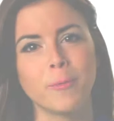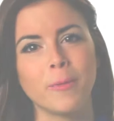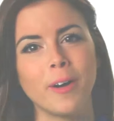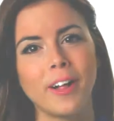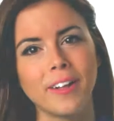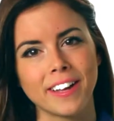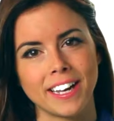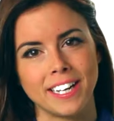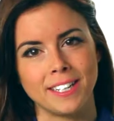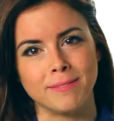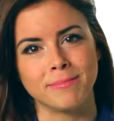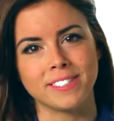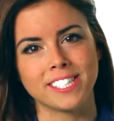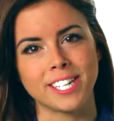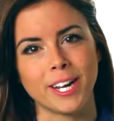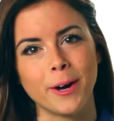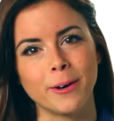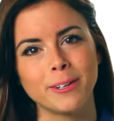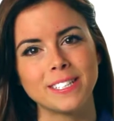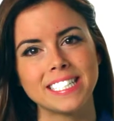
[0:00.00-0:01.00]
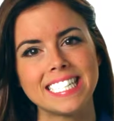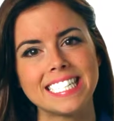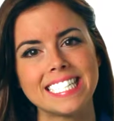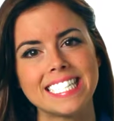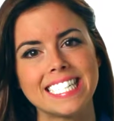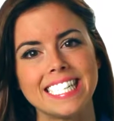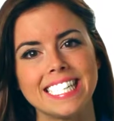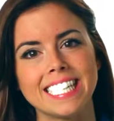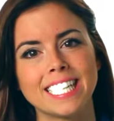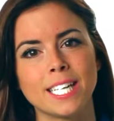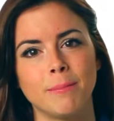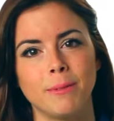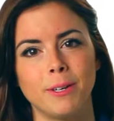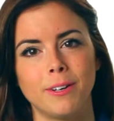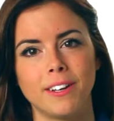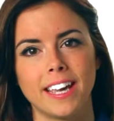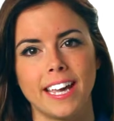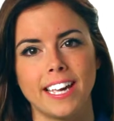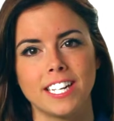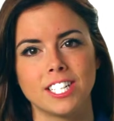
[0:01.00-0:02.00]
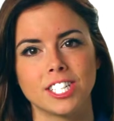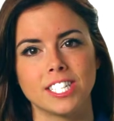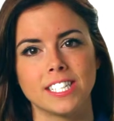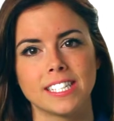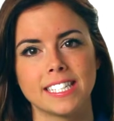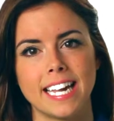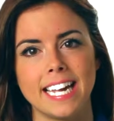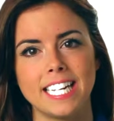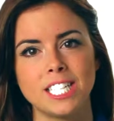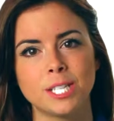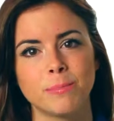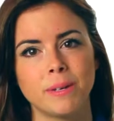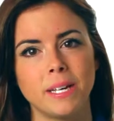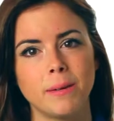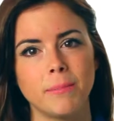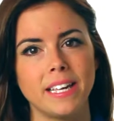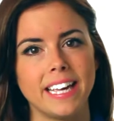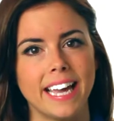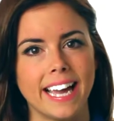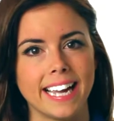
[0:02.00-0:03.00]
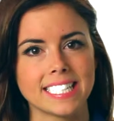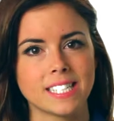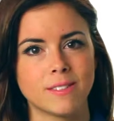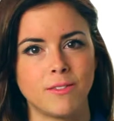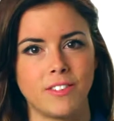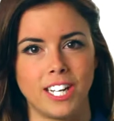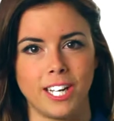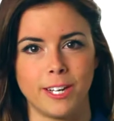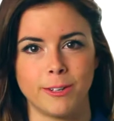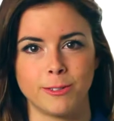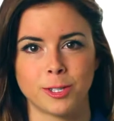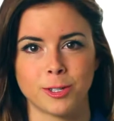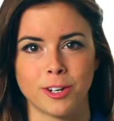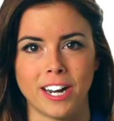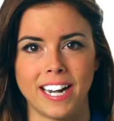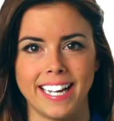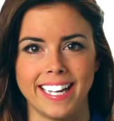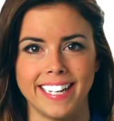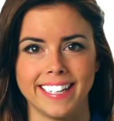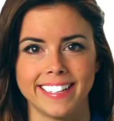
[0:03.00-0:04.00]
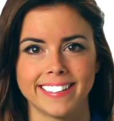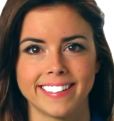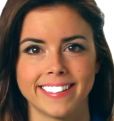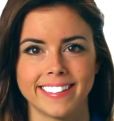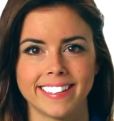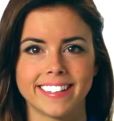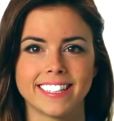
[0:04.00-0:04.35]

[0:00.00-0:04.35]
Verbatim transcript: Welcome to OTT Communications HPBX video training.